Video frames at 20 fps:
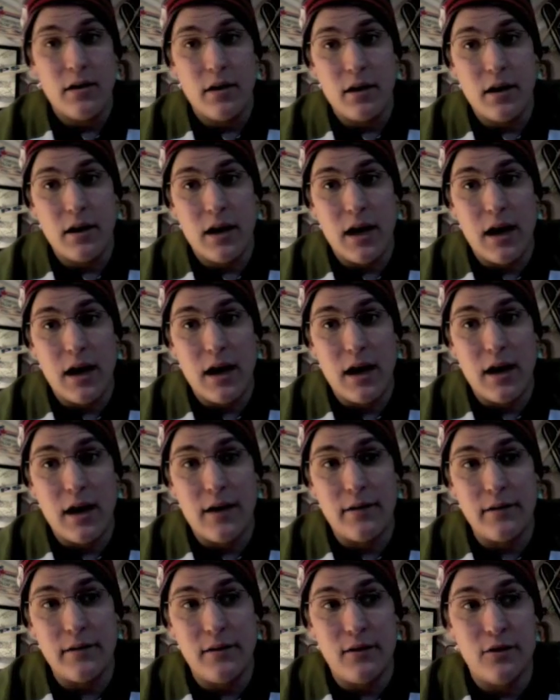uh,
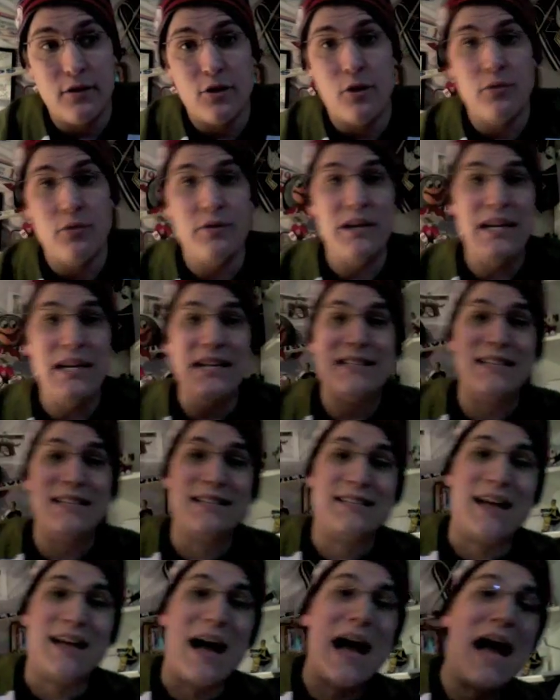you don't need to
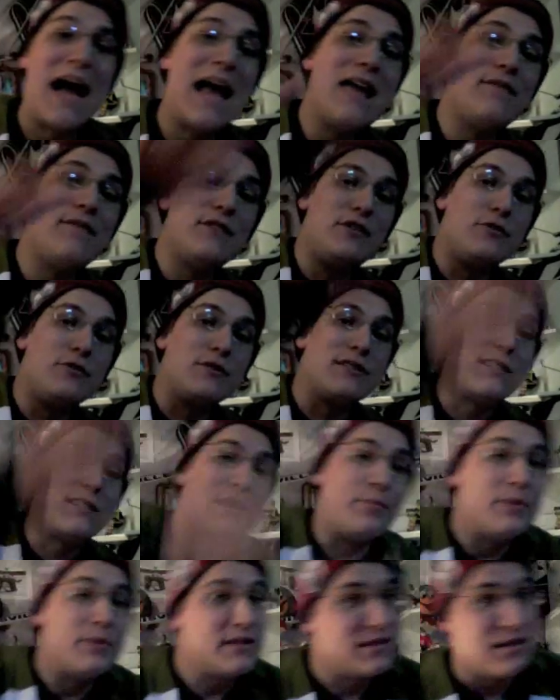dive and do a
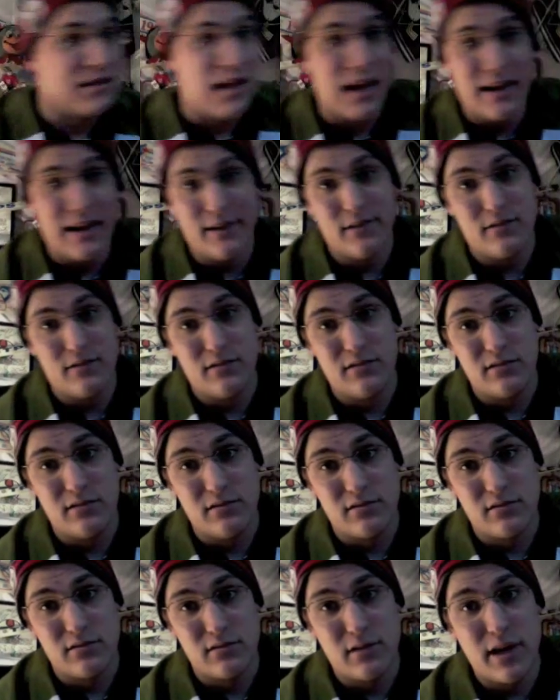slip and slide
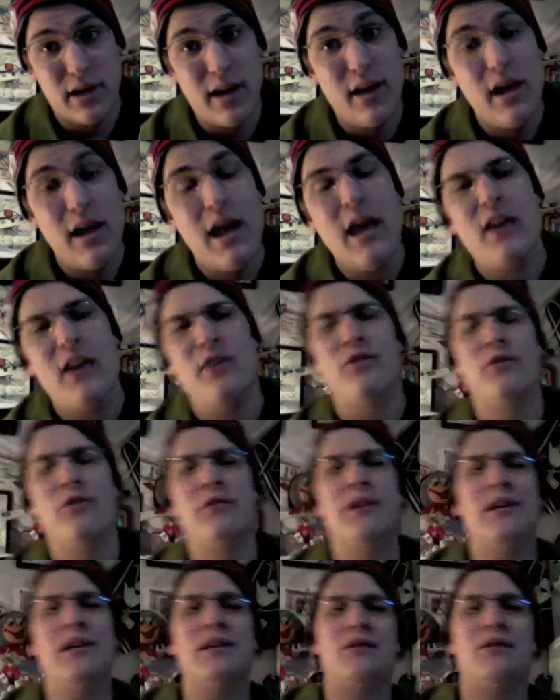Okay? You don't need